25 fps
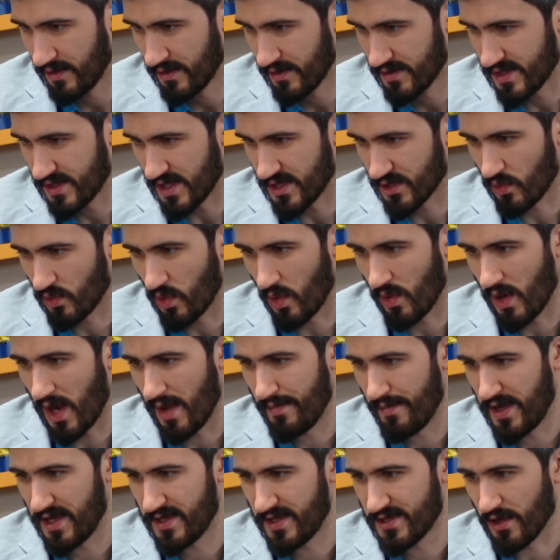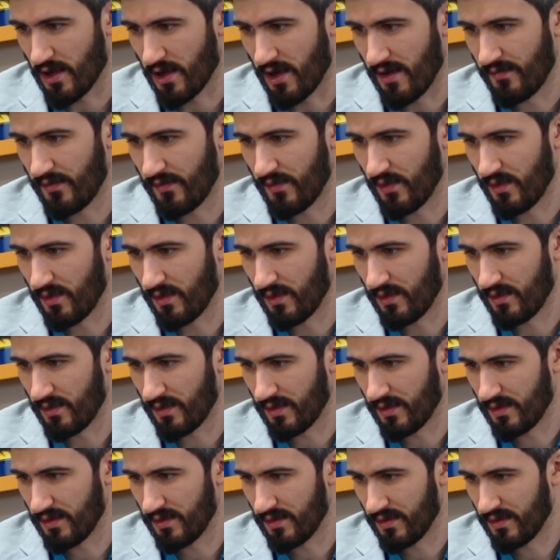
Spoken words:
says, quote, I bet it's awful,